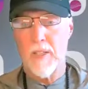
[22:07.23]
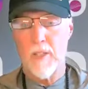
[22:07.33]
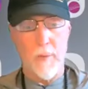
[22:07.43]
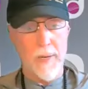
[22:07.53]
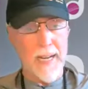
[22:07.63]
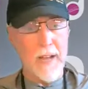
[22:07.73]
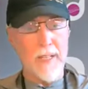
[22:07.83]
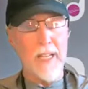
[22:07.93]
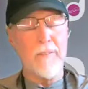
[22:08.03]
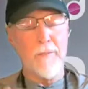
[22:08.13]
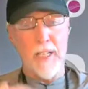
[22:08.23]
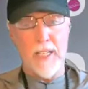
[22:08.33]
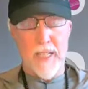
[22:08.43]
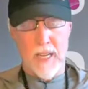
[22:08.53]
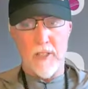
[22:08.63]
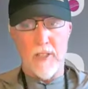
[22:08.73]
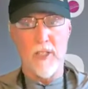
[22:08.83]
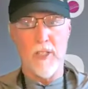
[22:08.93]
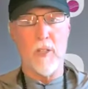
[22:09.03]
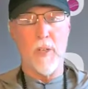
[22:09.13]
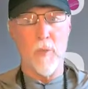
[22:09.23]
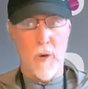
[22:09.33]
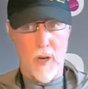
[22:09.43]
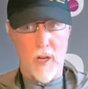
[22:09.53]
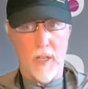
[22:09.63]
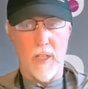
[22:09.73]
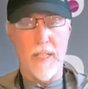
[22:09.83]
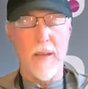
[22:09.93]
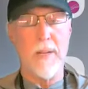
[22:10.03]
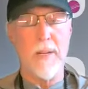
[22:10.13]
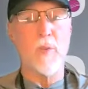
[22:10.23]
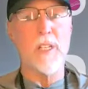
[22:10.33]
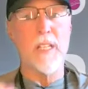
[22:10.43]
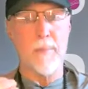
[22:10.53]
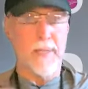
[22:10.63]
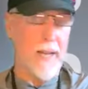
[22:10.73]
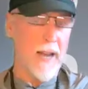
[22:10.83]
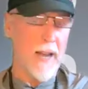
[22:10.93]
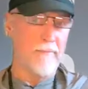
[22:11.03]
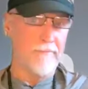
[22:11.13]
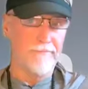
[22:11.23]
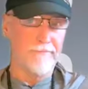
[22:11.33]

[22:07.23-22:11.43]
So when we allow the infinite intelligence to do its work, that means we step aside.